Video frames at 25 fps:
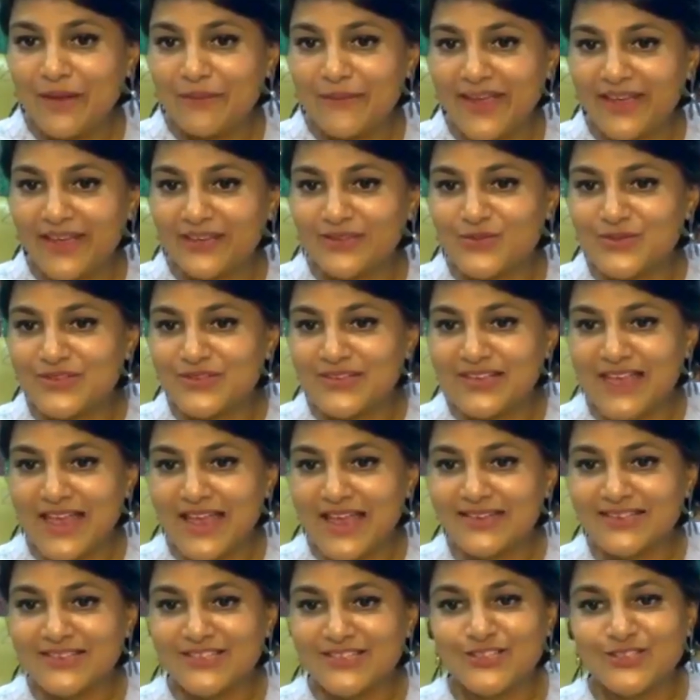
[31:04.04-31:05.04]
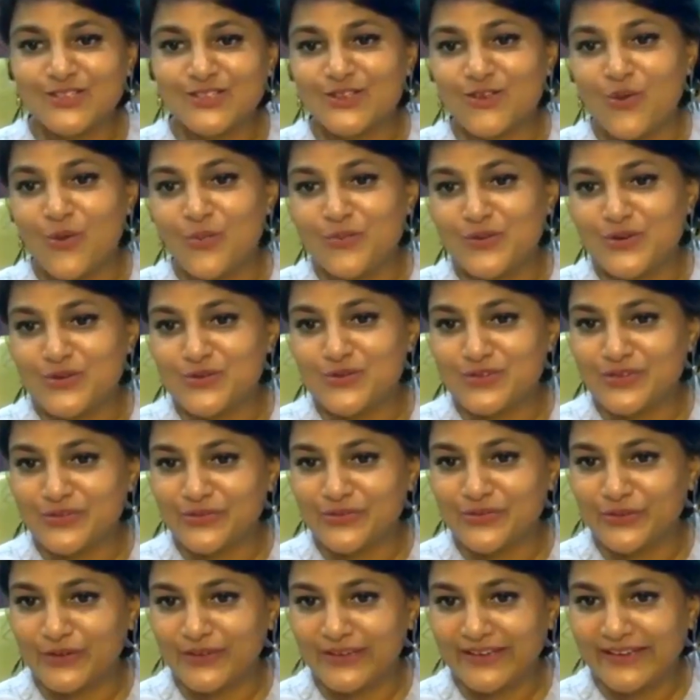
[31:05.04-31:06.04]
Bed who says, so
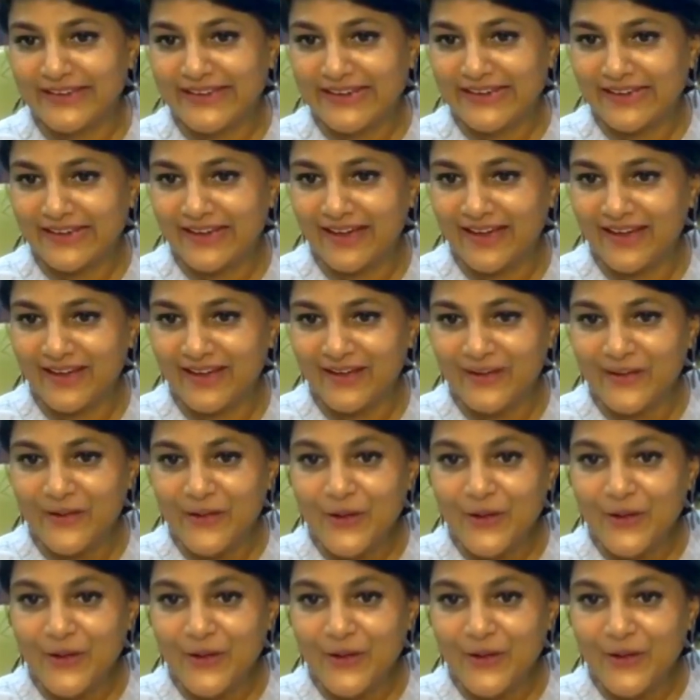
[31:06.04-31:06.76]
beautiful, Neela,